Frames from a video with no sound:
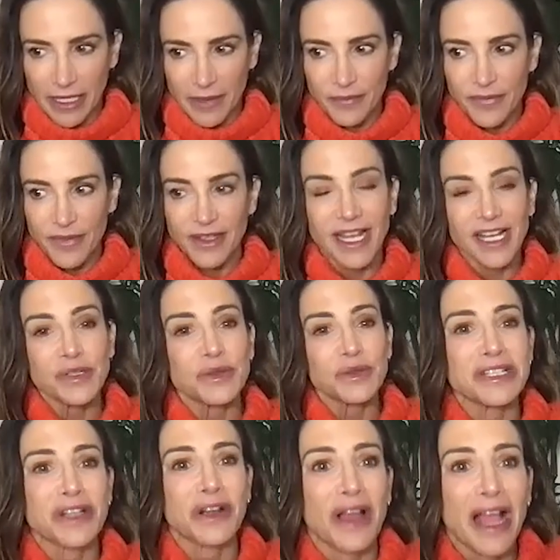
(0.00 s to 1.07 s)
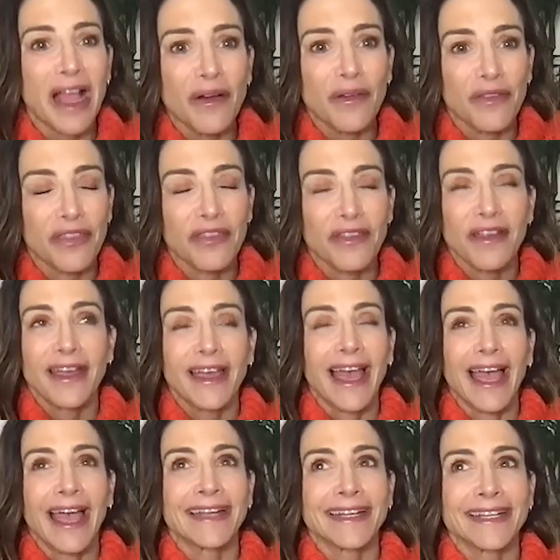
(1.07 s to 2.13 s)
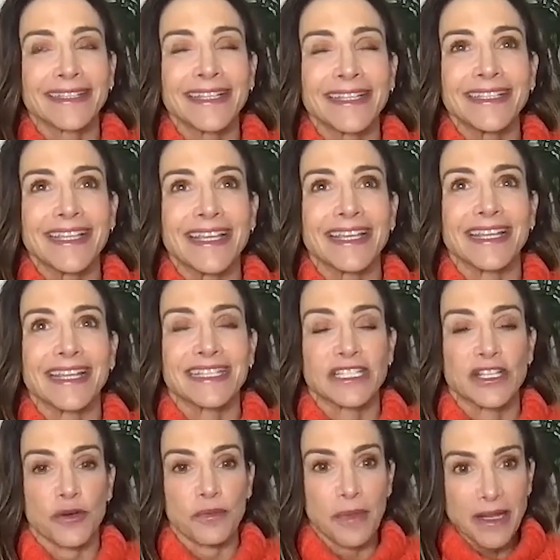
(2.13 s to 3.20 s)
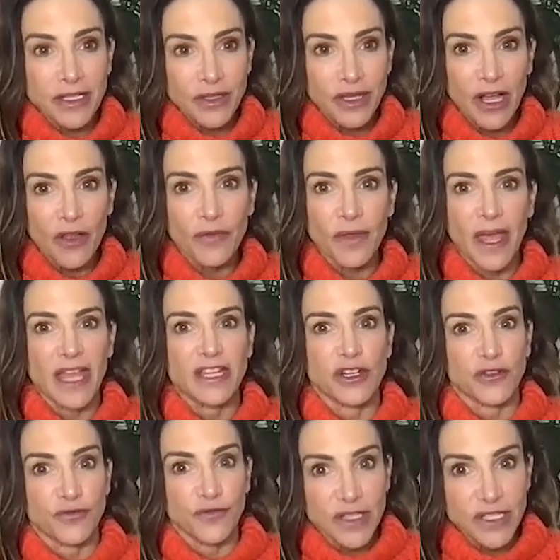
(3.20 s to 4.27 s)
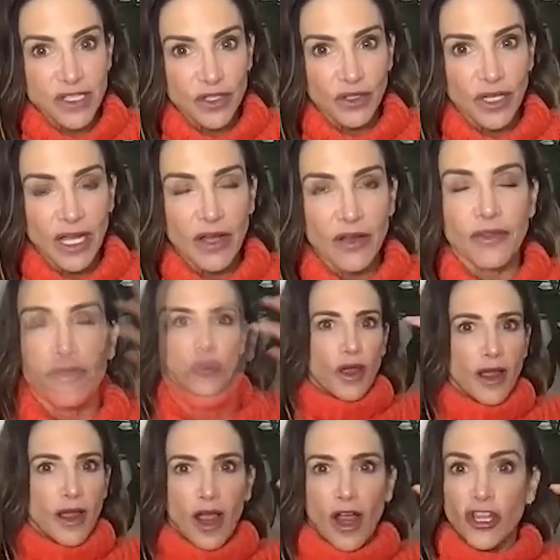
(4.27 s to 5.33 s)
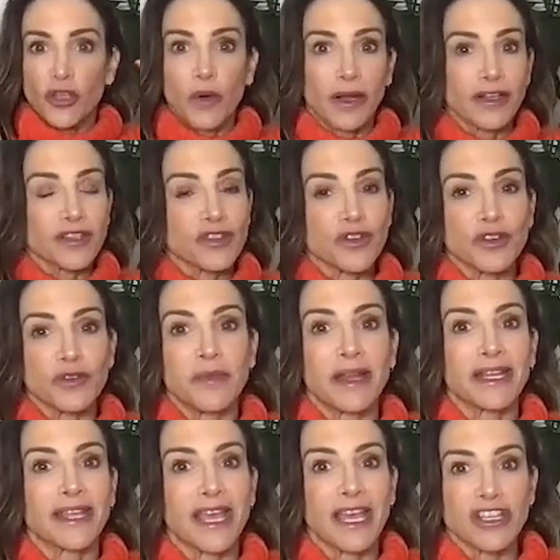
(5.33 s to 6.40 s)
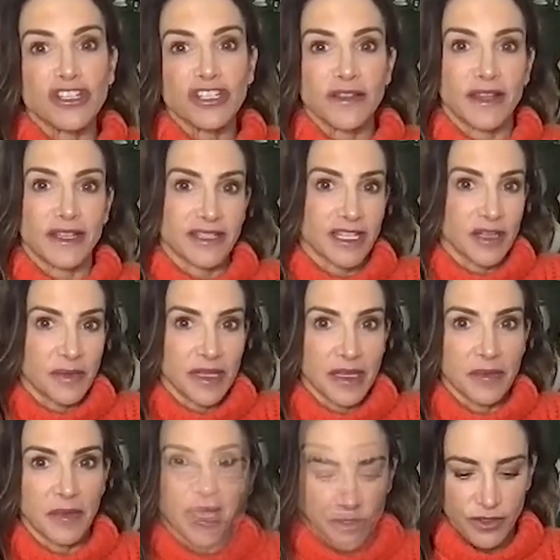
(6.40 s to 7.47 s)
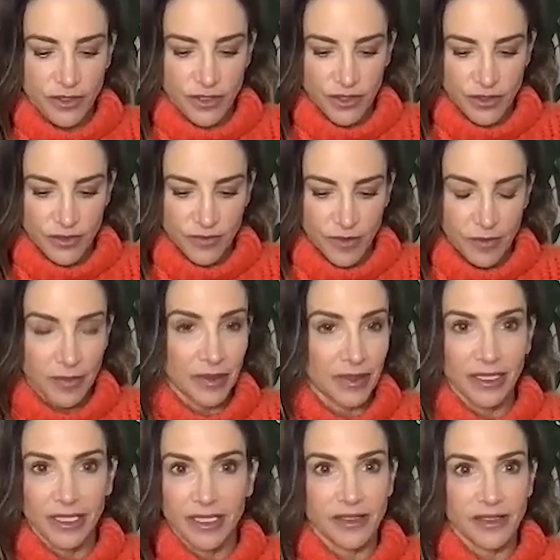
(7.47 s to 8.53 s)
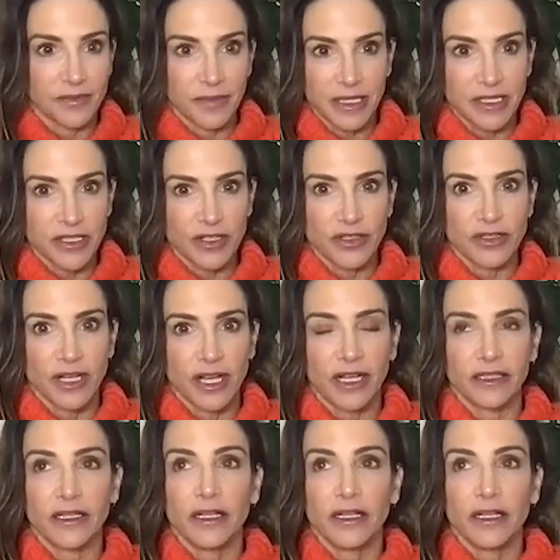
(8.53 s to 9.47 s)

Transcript: The next one is our health. And I think that it's your mental health and your physical health. Are you on certain medication that's going to be impacting your ability to be turned on?